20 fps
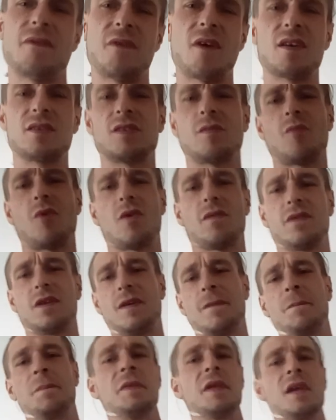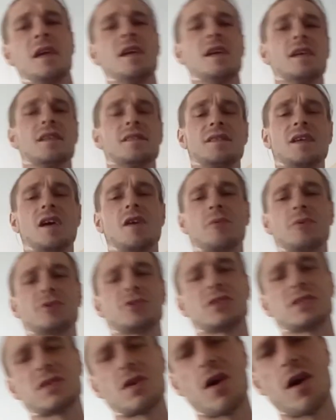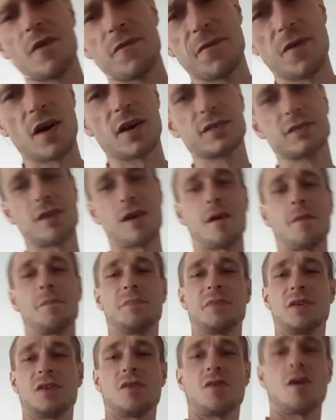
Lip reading: fucked them over. They were just all fucked up in